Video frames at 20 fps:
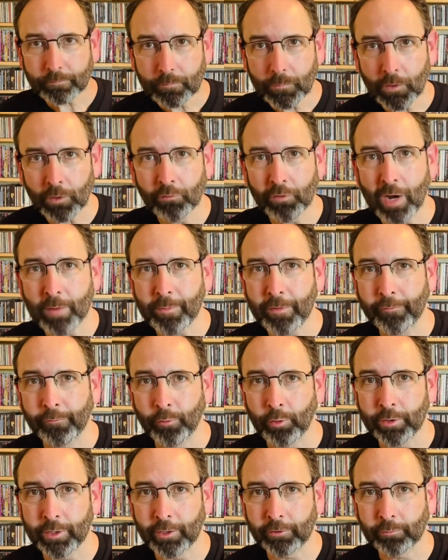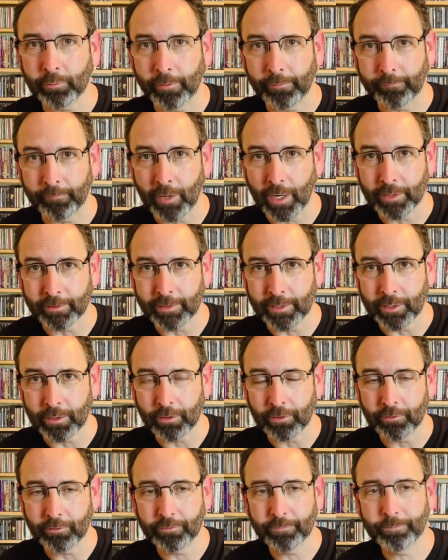right before this with
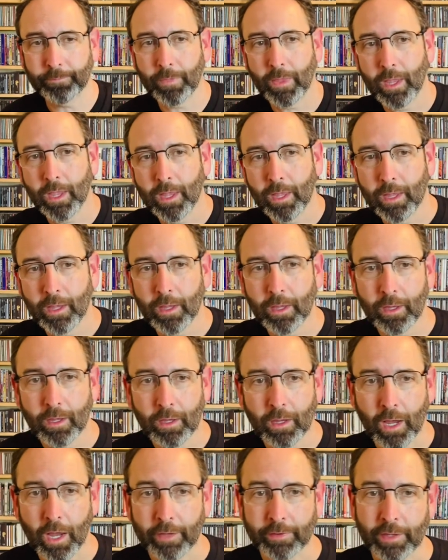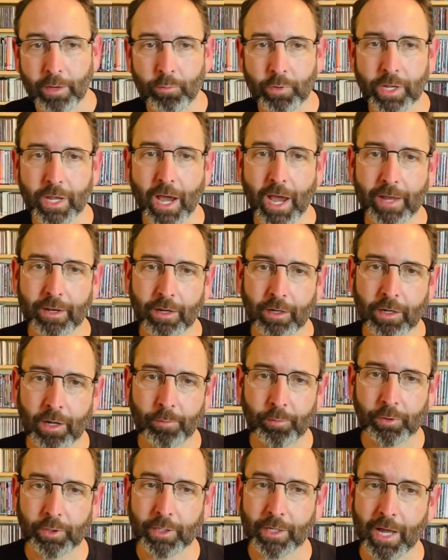Frontiers. And then we got a
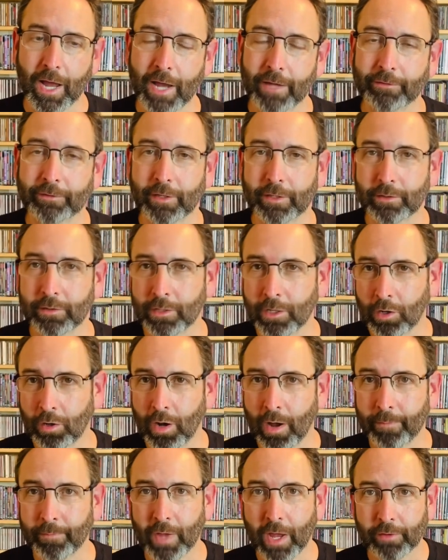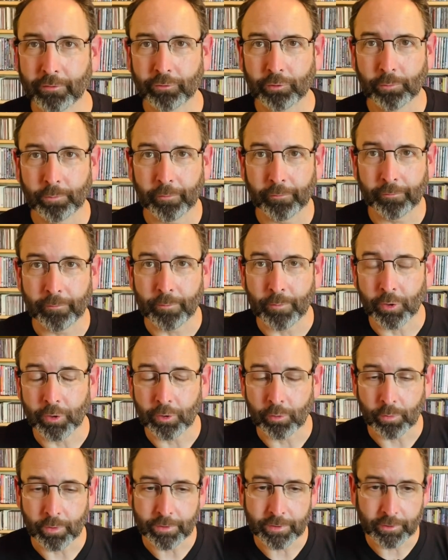couple of guys that, you know, I'm not super familiar
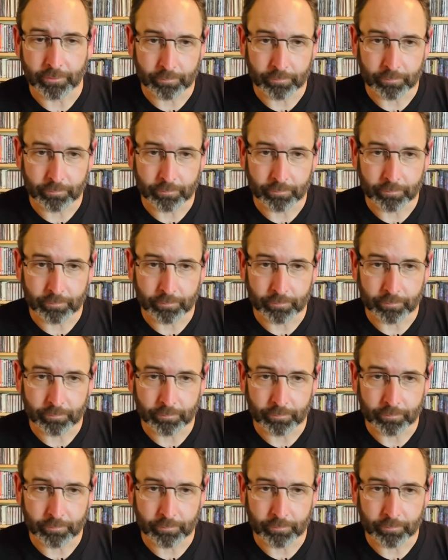with. This